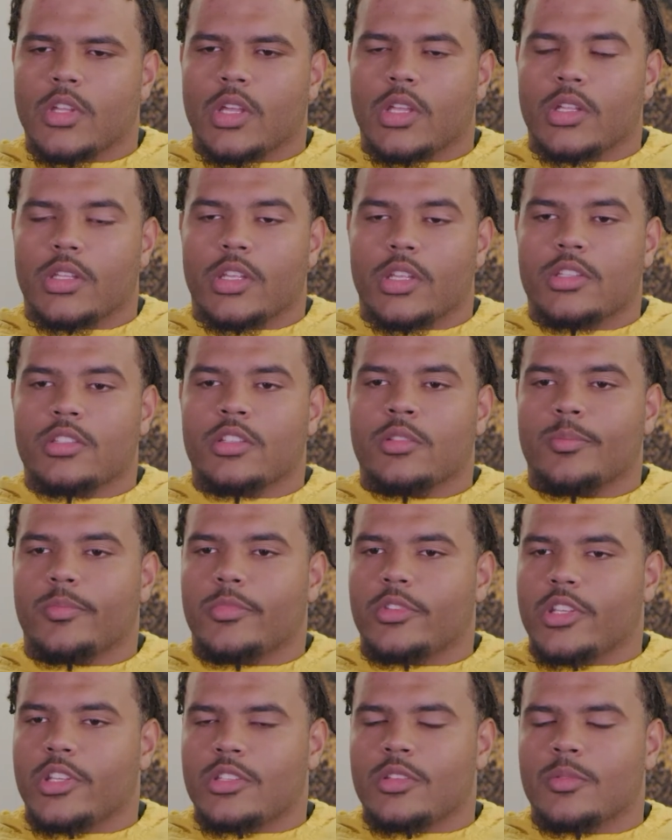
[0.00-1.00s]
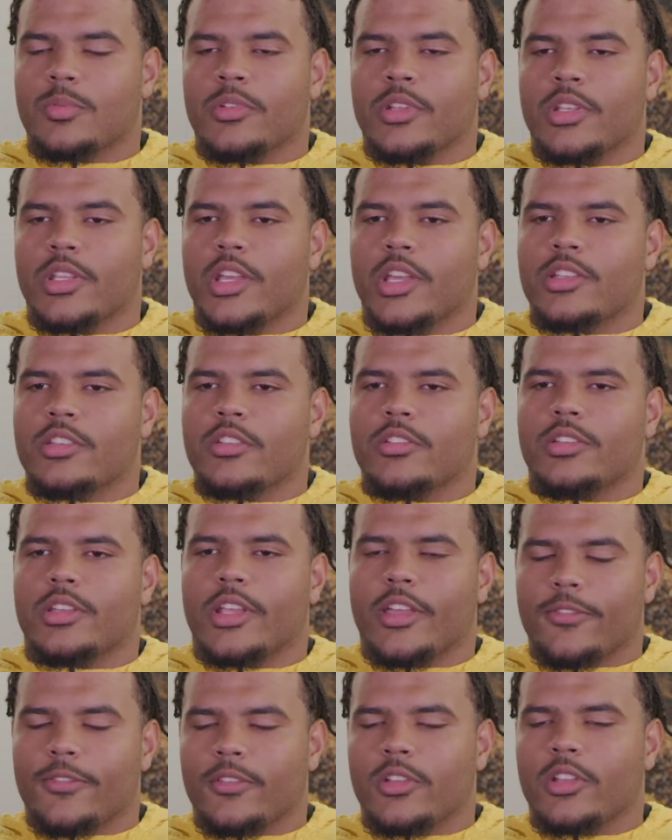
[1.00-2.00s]
Yeah, discipline
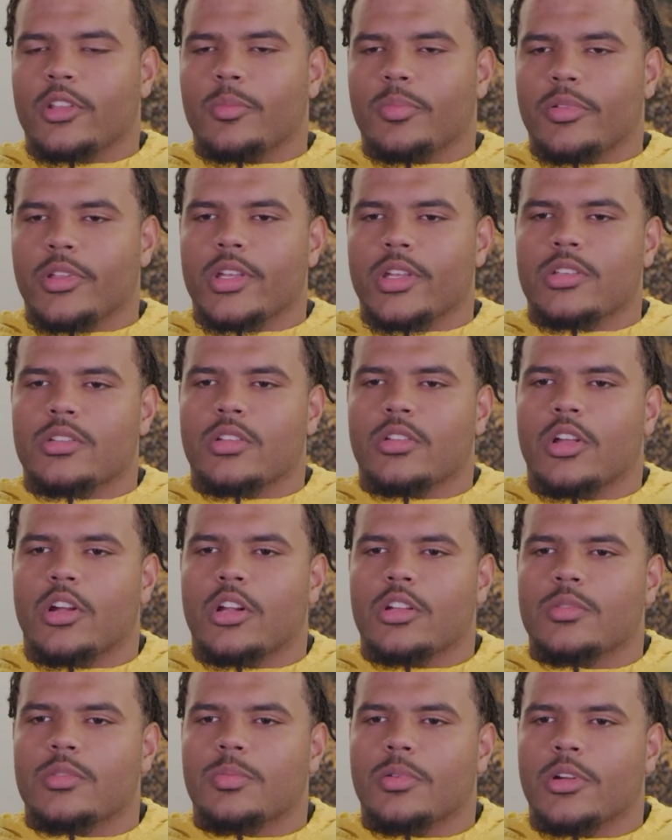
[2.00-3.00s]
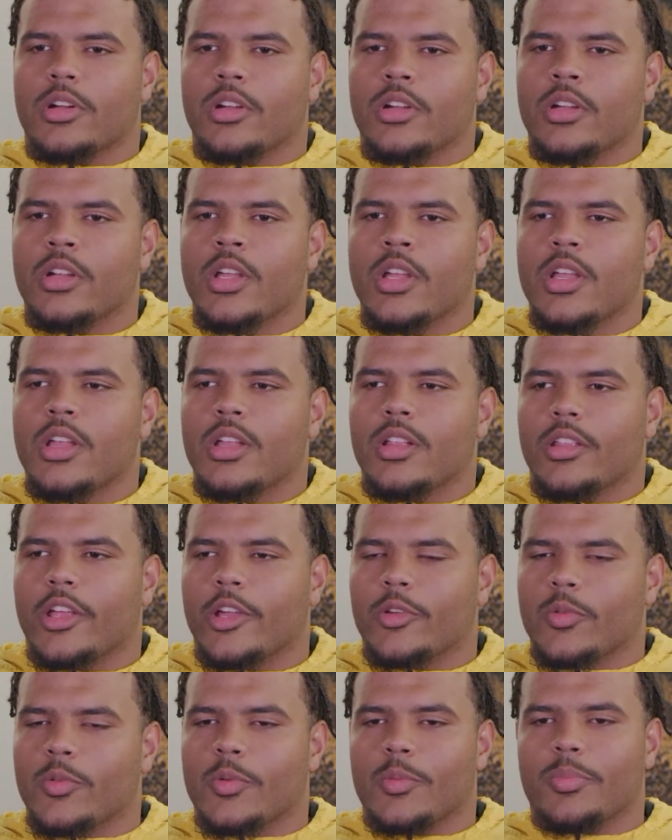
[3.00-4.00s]
definitely plays a large part.
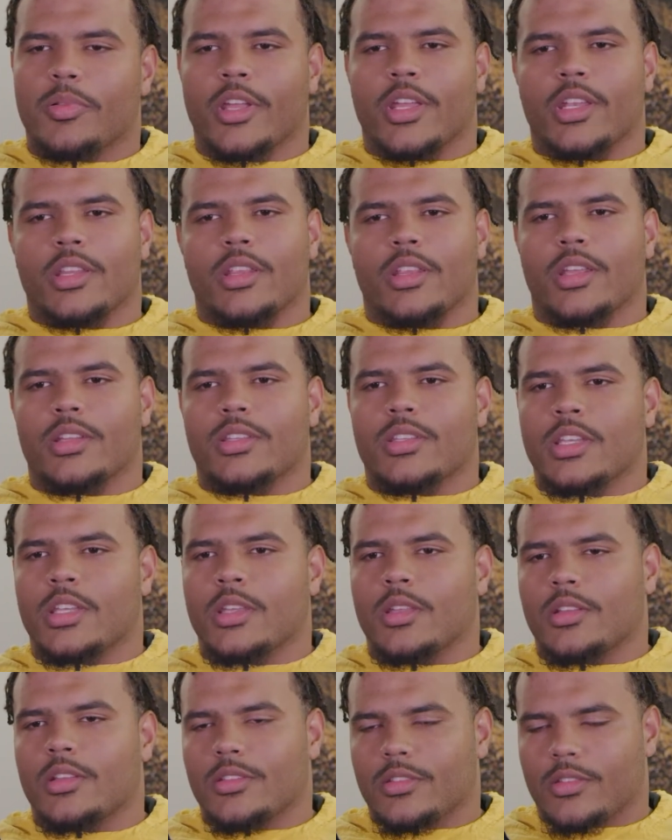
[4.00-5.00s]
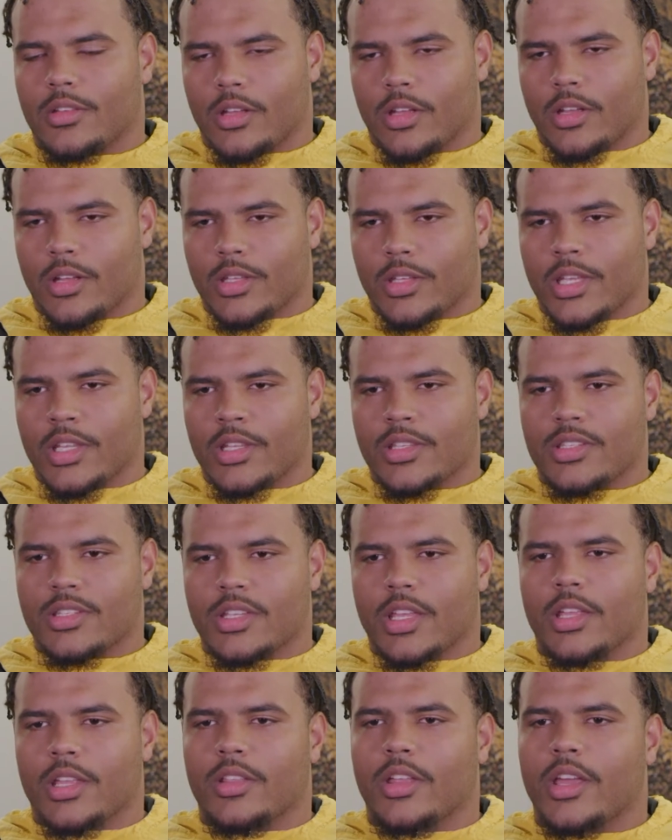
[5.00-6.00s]
Like when we played the team Kent
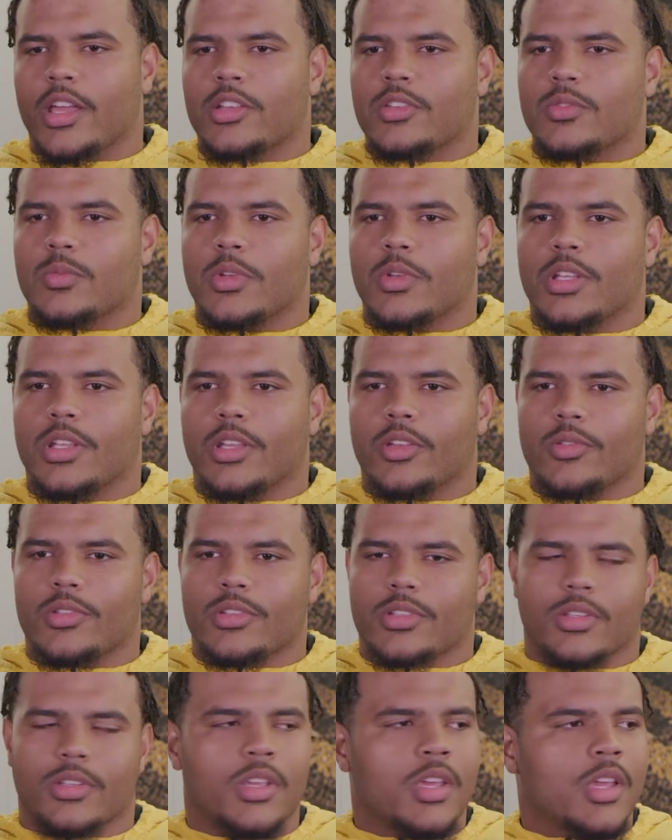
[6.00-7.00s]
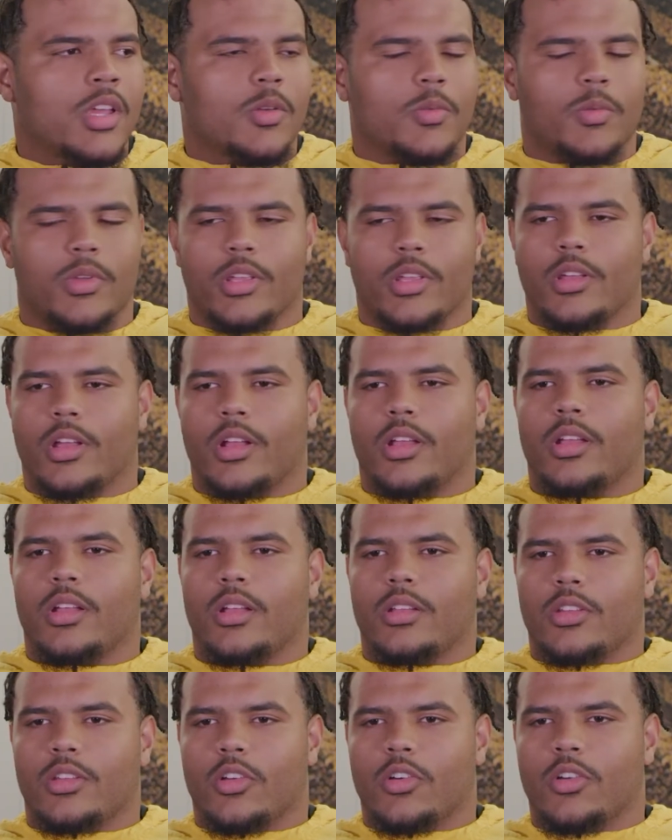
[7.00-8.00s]
State last week, it was the
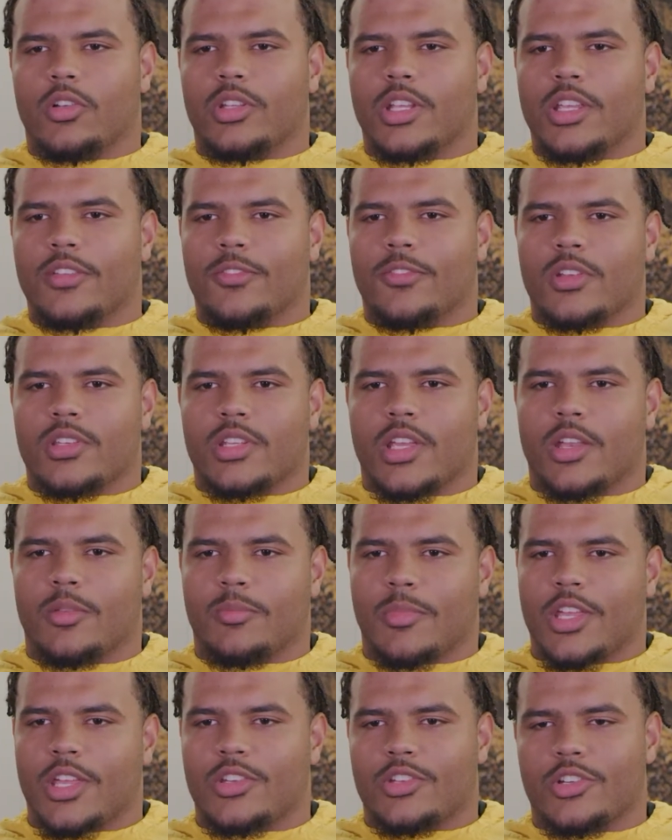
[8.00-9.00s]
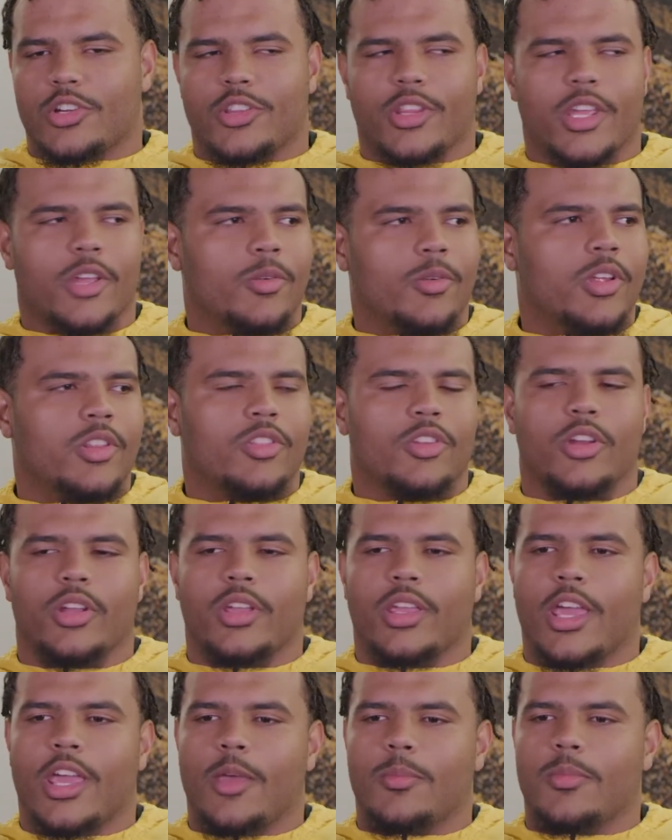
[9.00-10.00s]
whole defense had to make sure they were in their
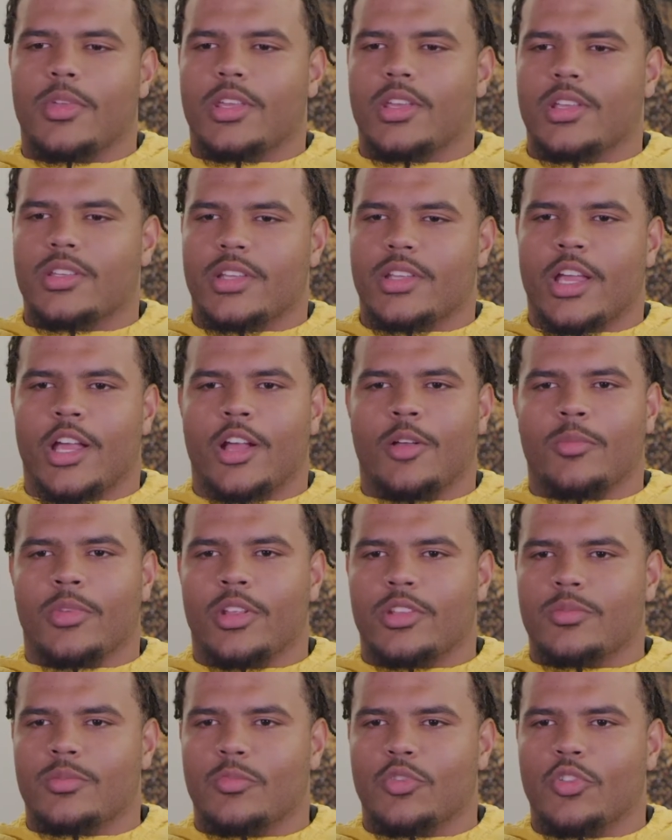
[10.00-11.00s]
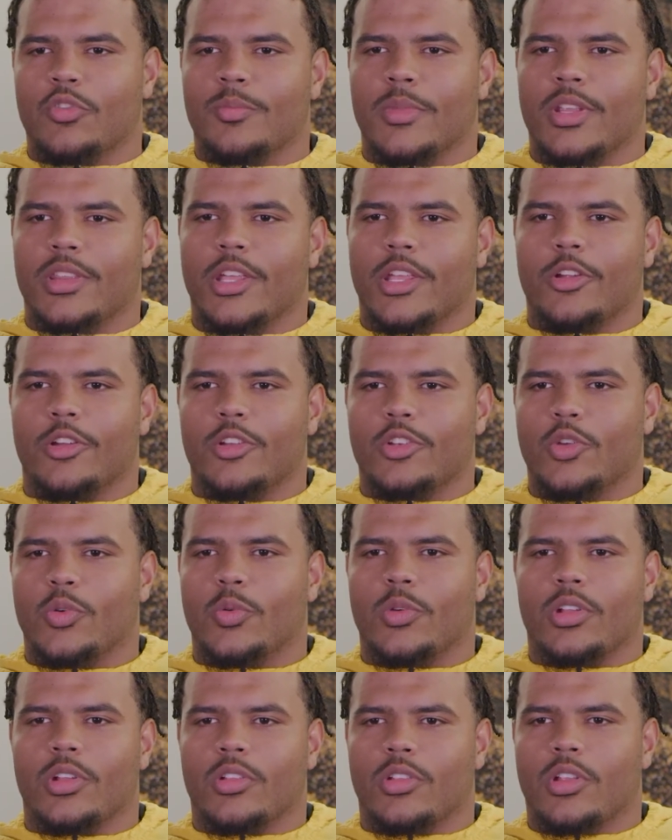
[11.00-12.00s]
gap because of how much movement they were
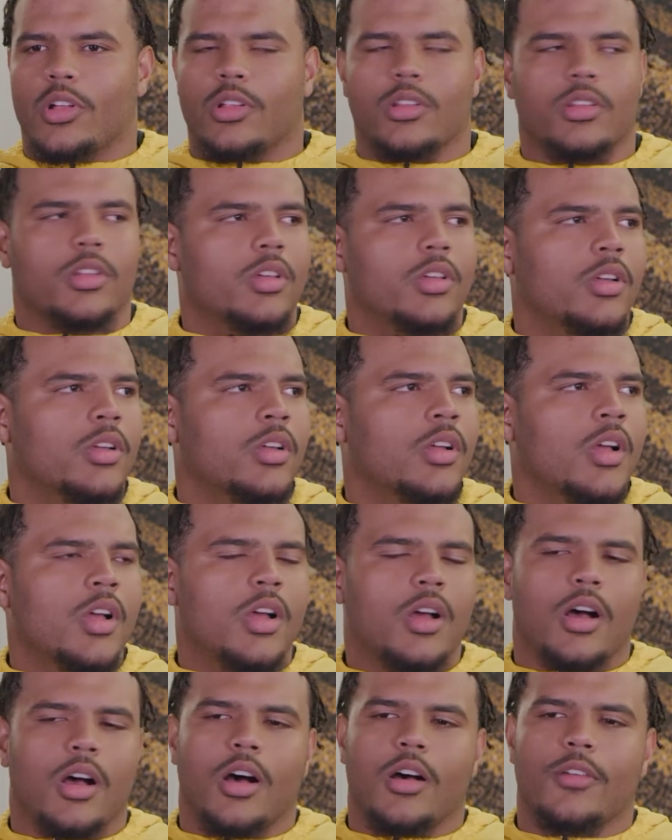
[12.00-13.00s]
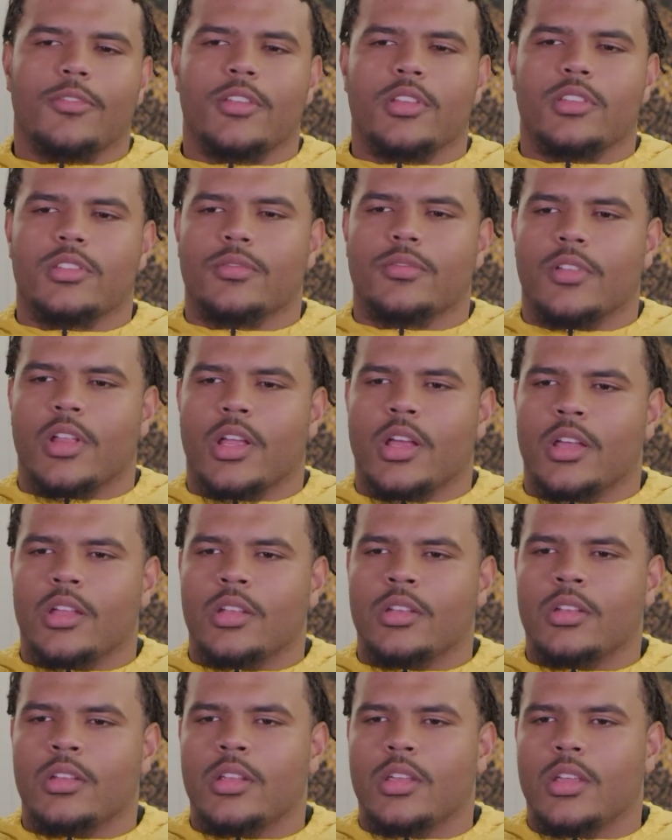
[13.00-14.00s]
doing along the offensive line.